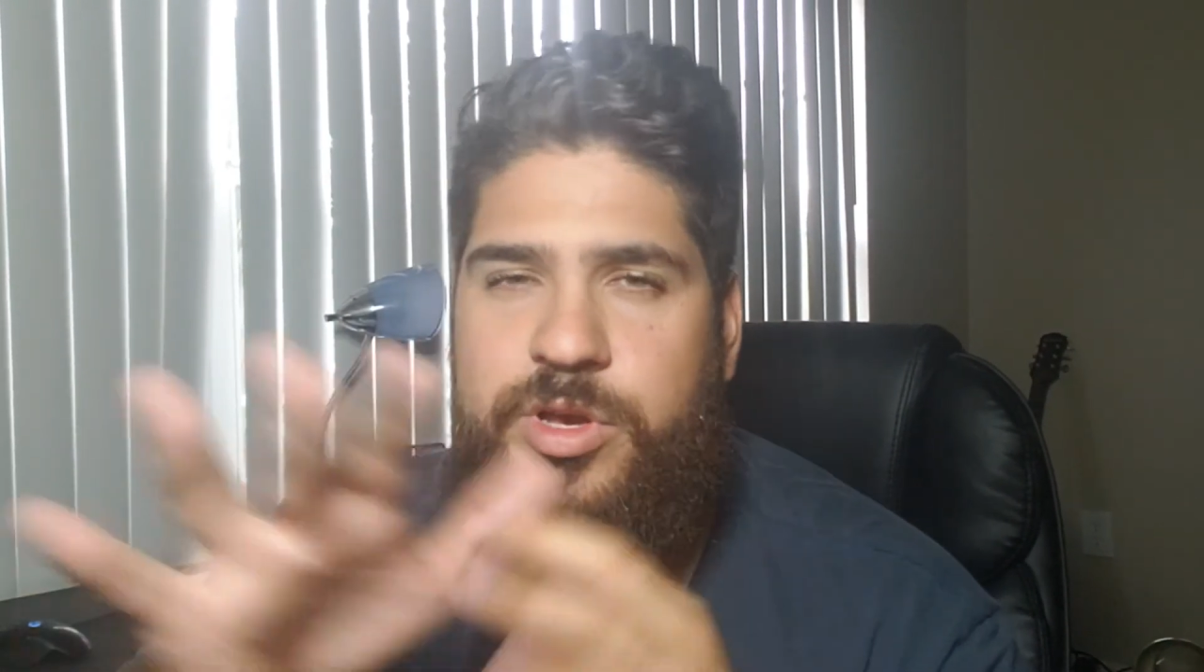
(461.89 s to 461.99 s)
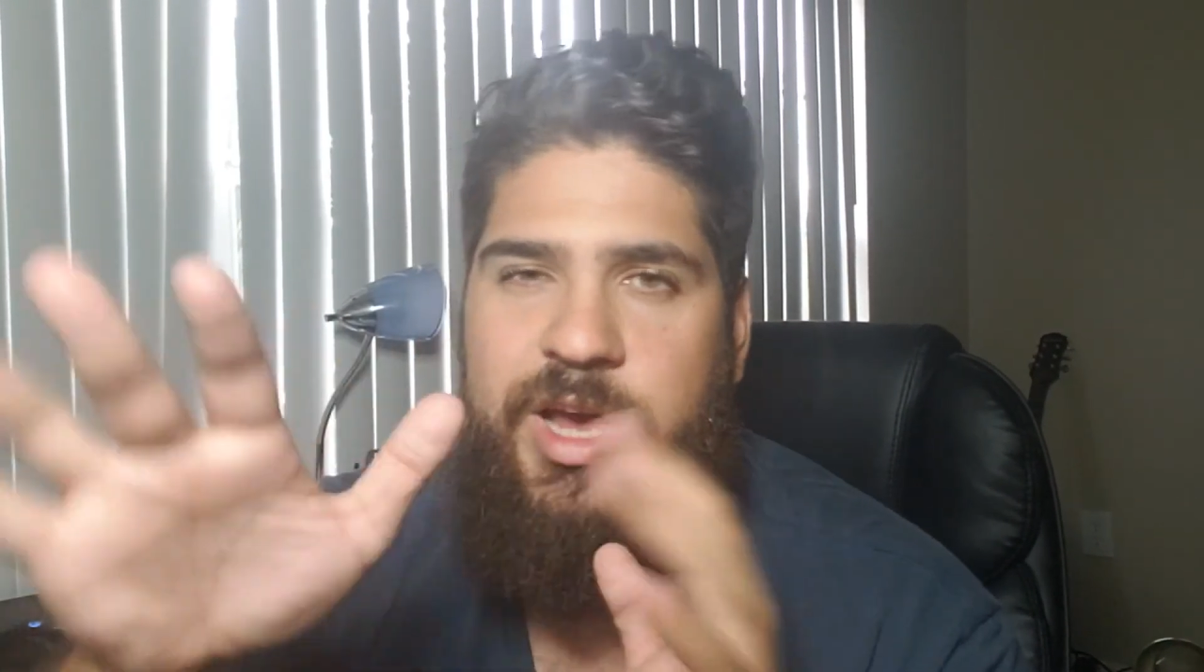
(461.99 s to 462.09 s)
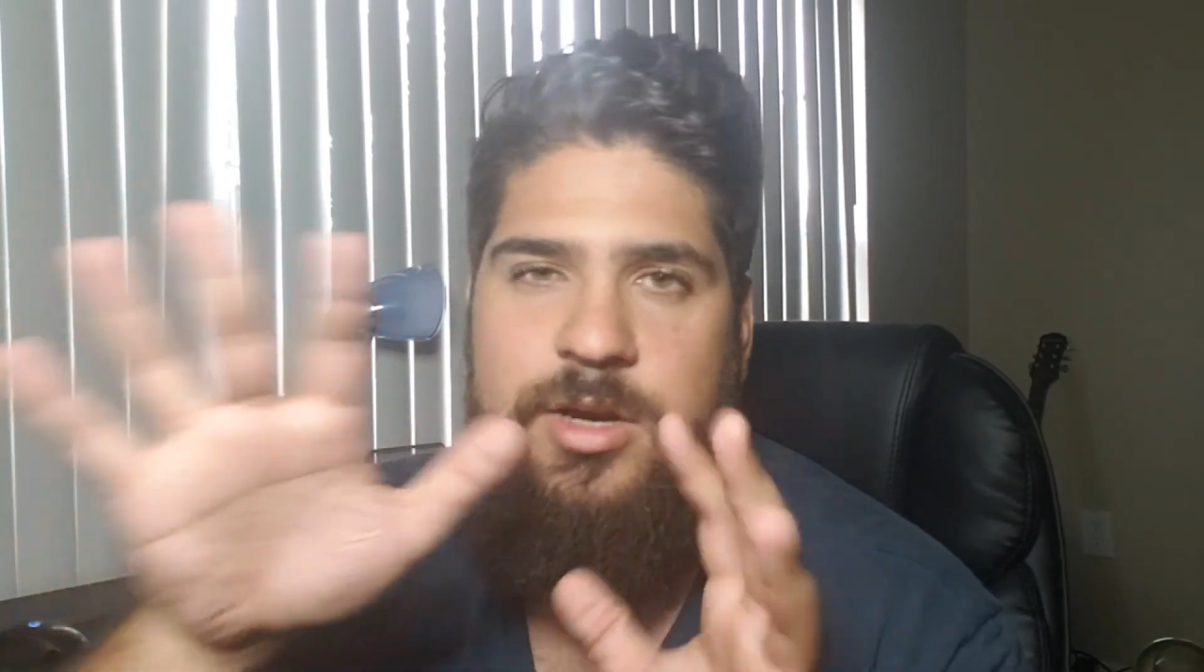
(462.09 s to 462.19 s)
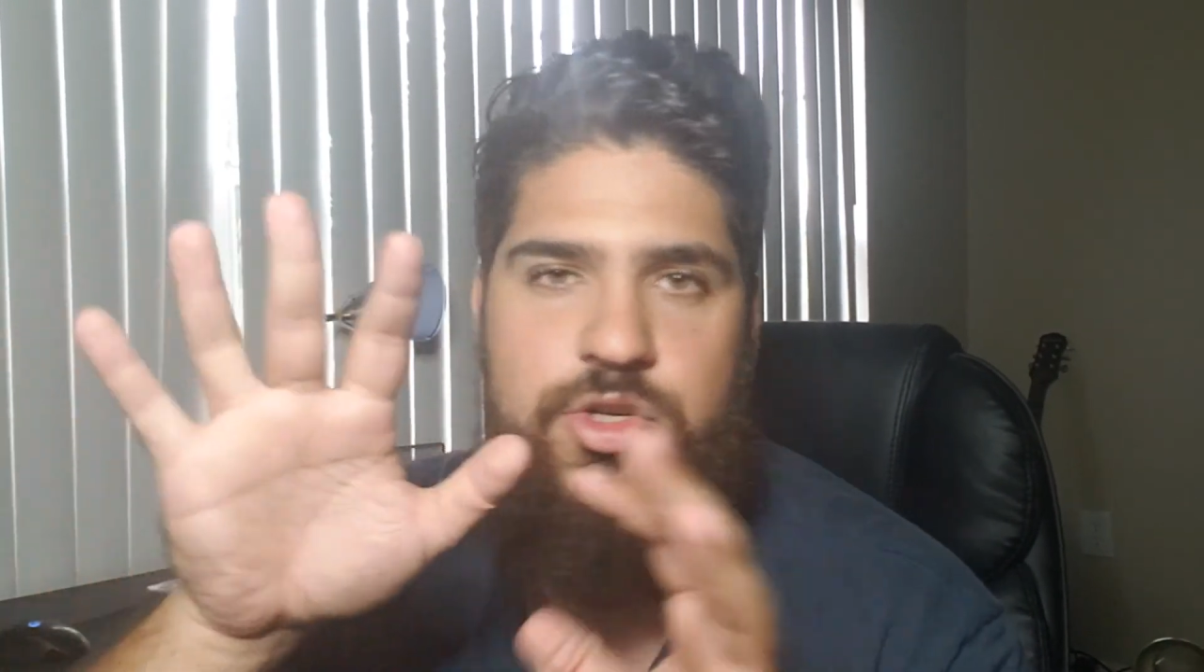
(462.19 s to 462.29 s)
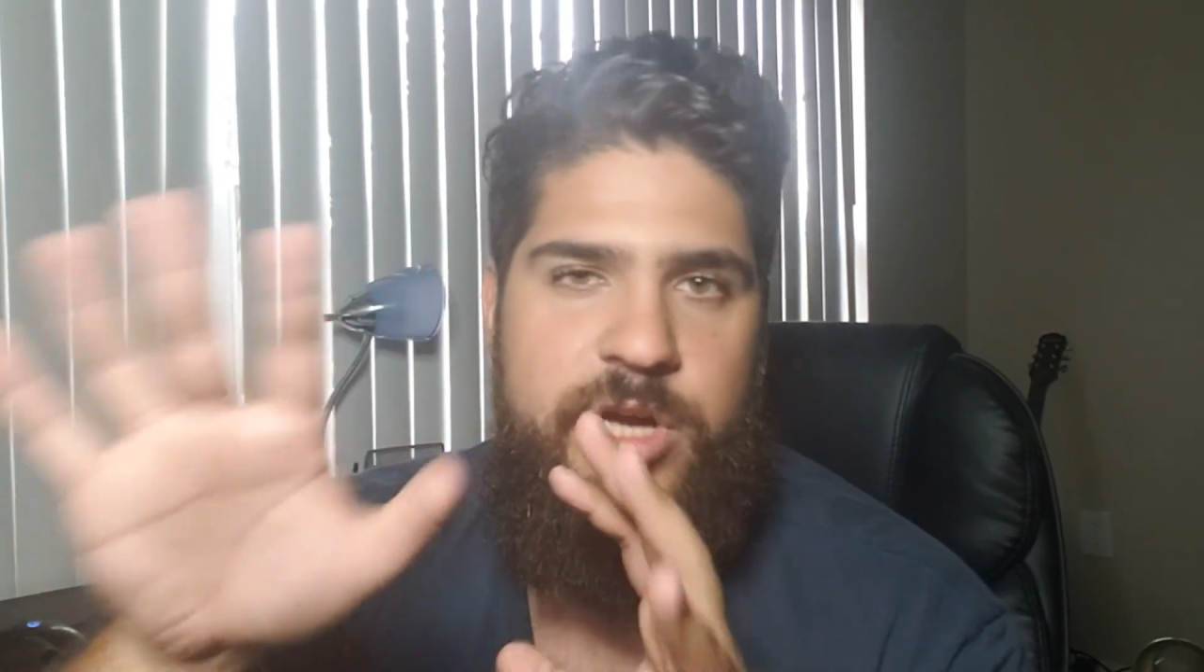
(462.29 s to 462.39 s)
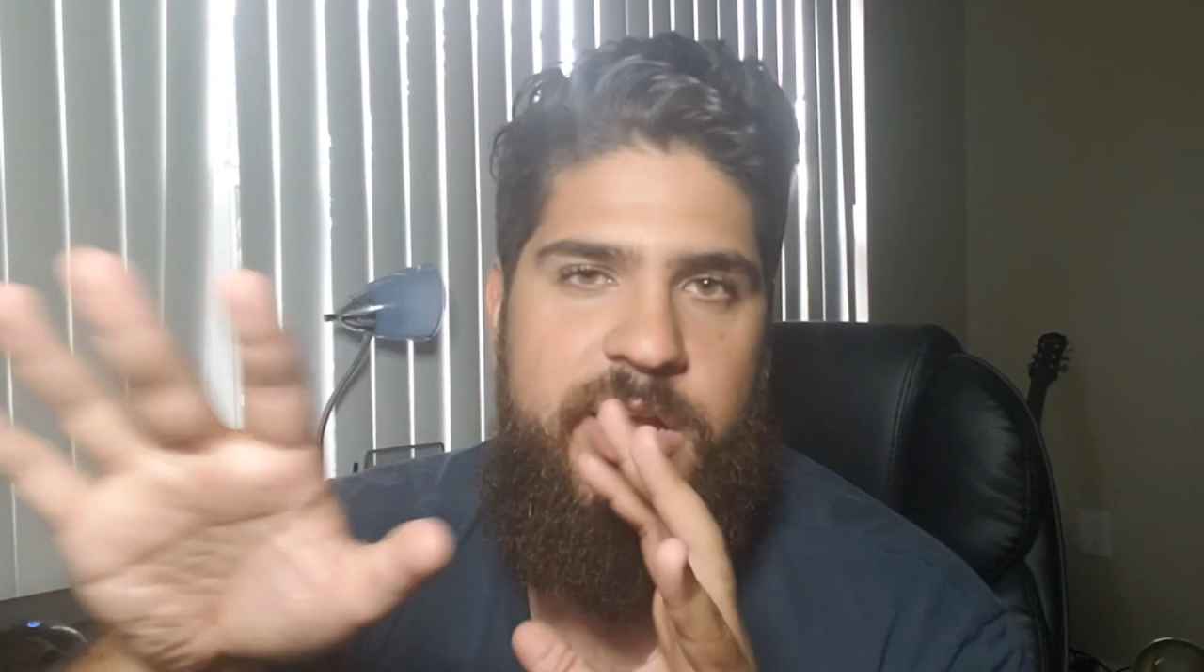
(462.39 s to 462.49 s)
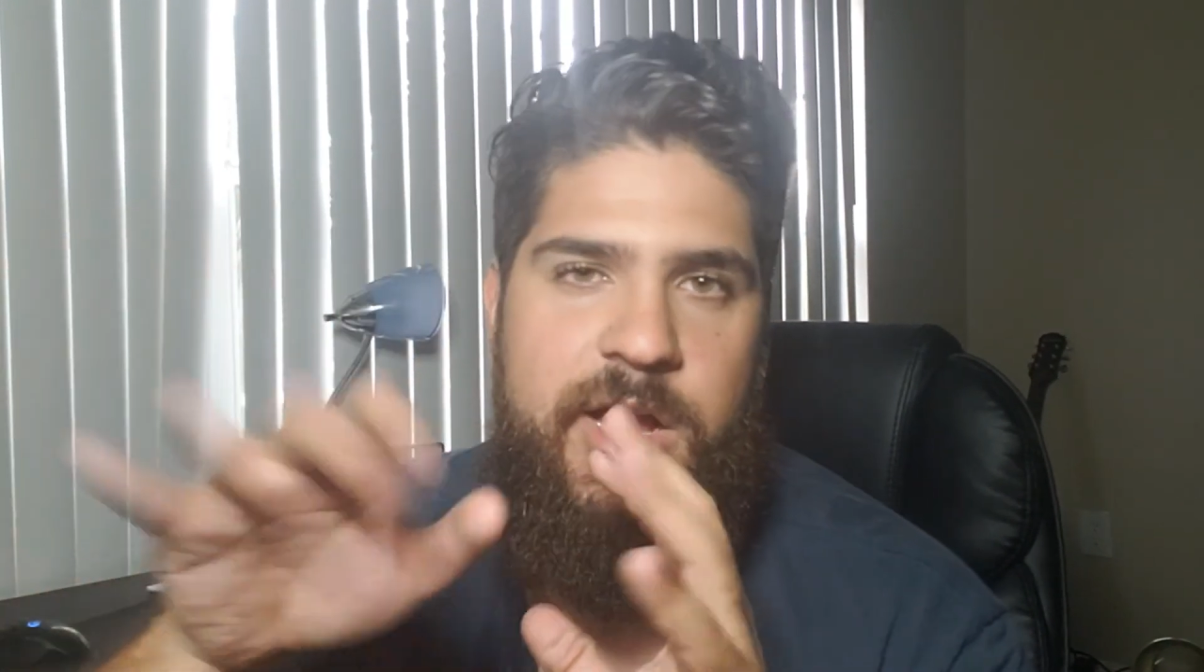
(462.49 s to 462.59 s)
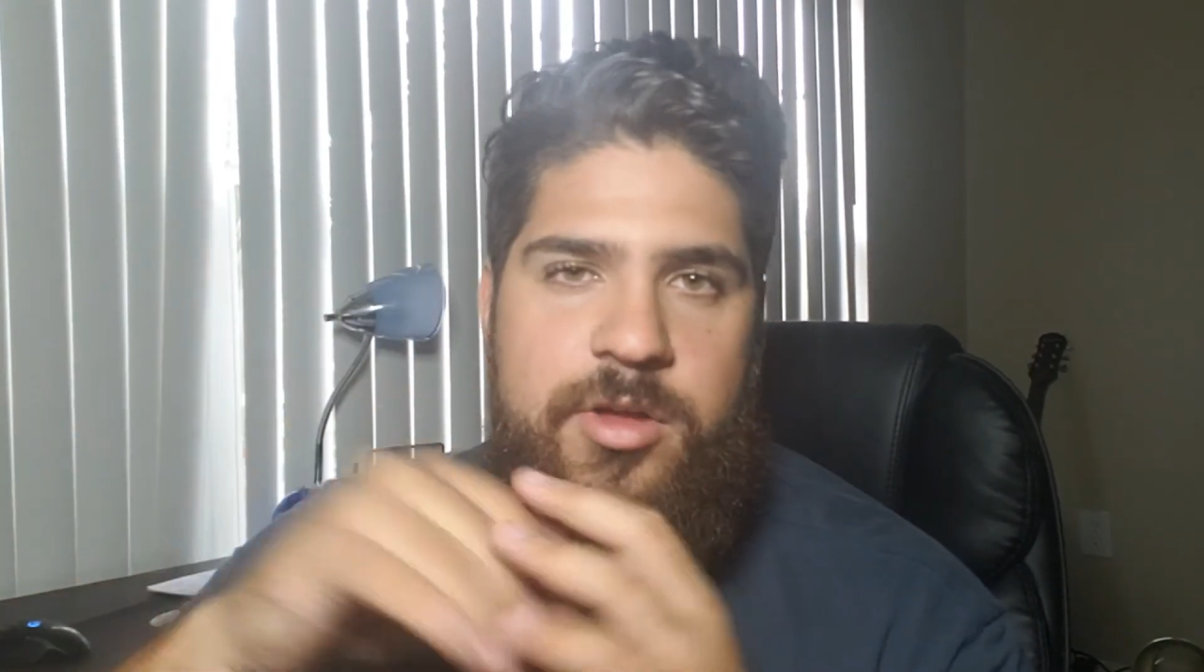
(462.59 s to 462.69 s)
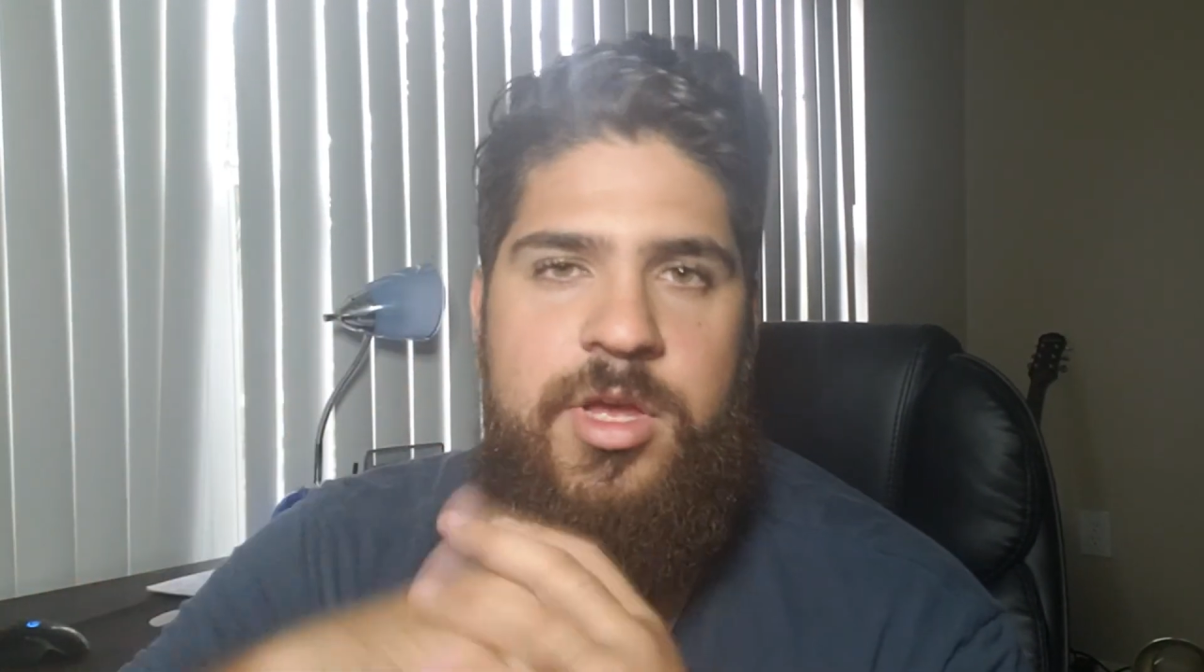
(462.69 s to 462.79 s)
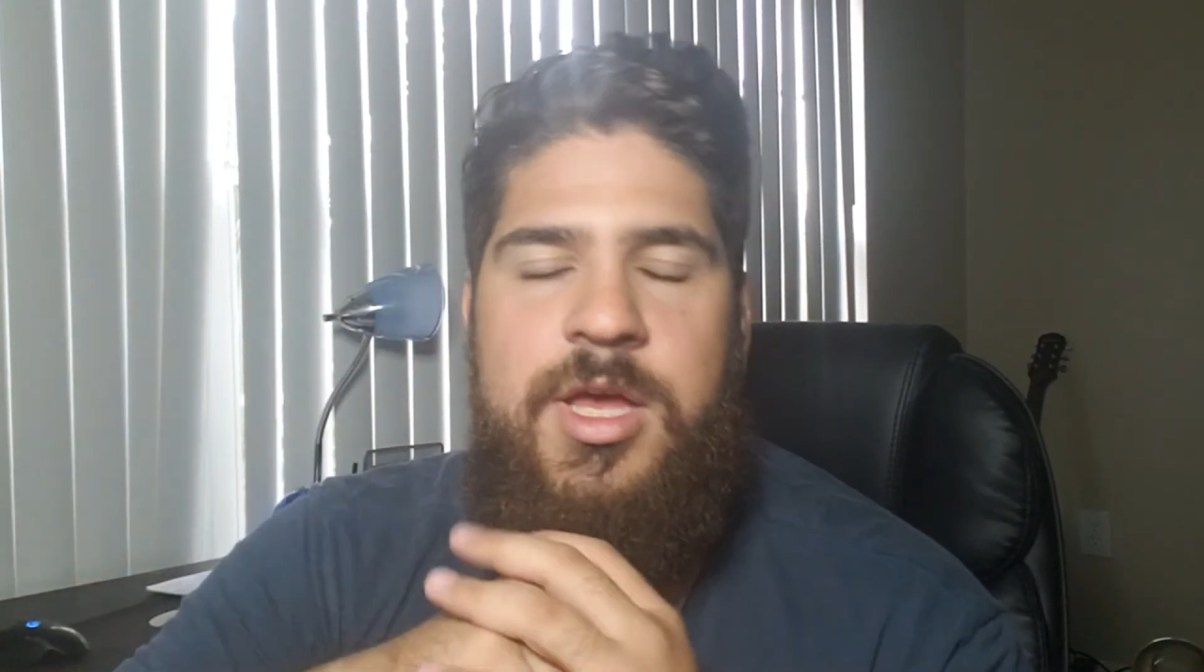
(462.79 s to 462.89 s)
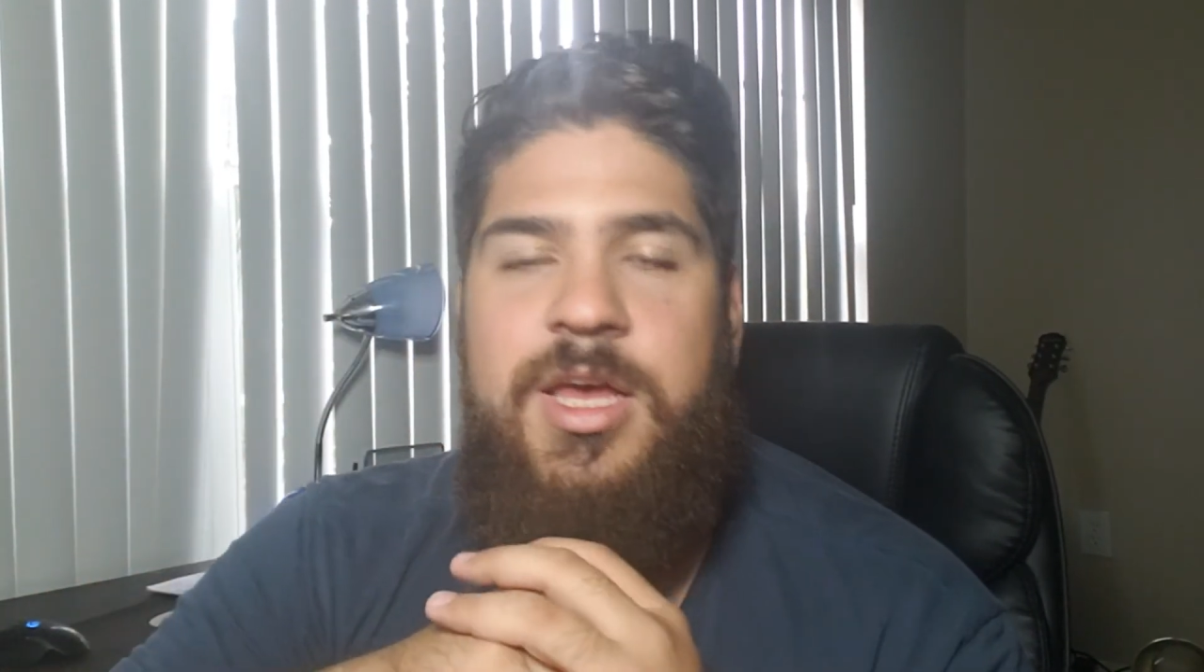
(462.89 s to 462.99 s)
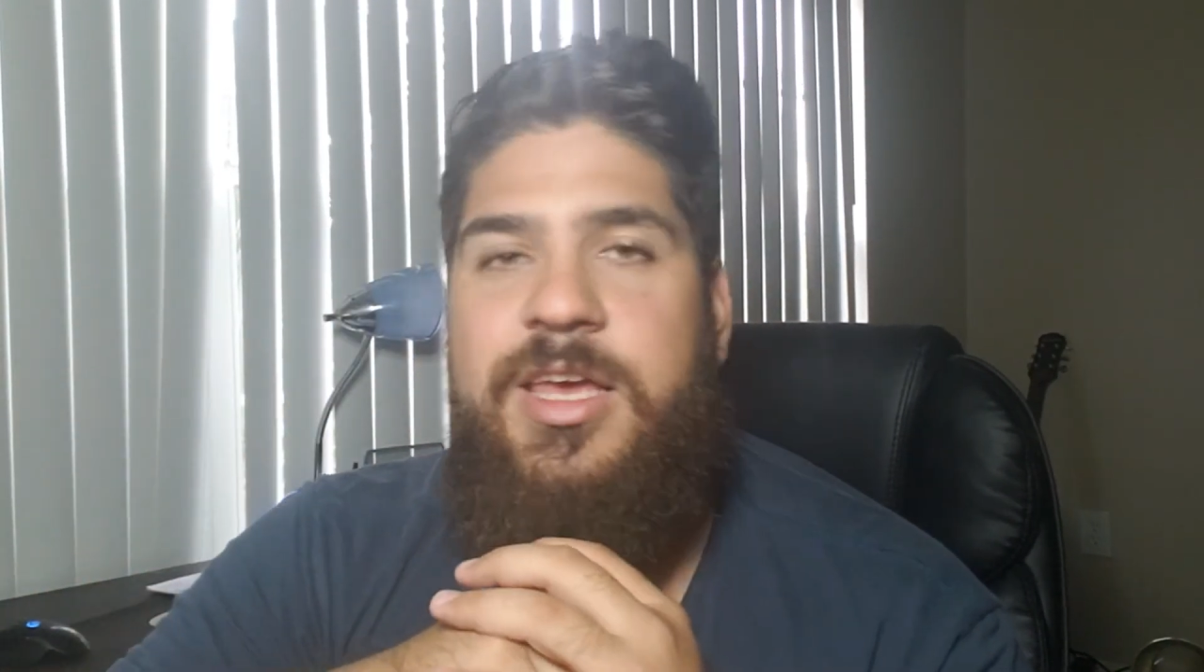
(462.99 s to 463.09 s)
You kind of try it out,